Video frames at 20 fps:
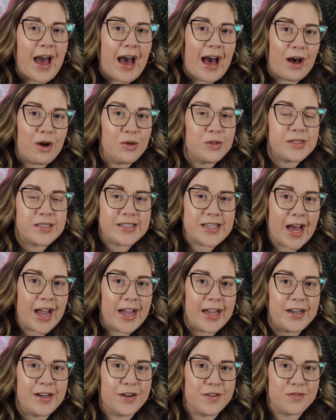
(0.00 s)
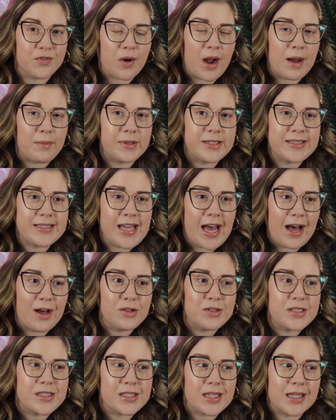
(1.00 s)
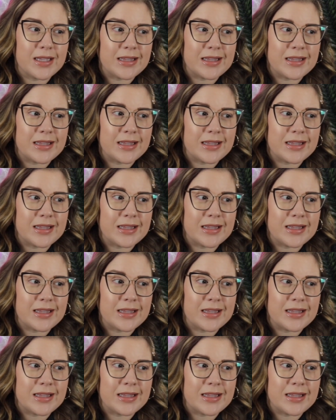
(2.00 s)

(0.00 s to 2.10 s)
outside of Robin's house